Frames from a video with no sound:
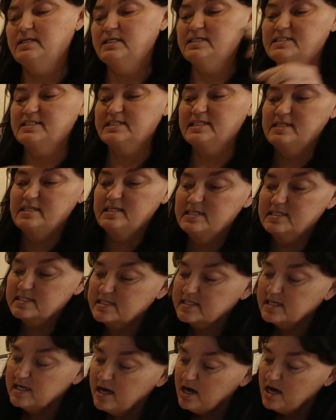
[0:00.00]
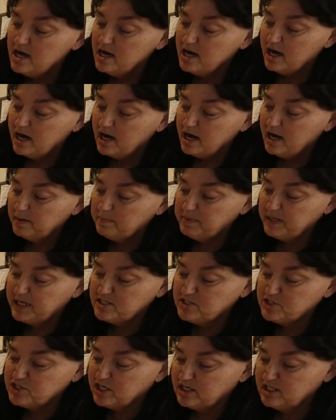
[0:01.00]
let's get this
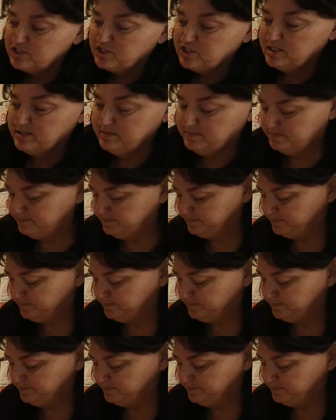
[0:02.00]
iPad charging.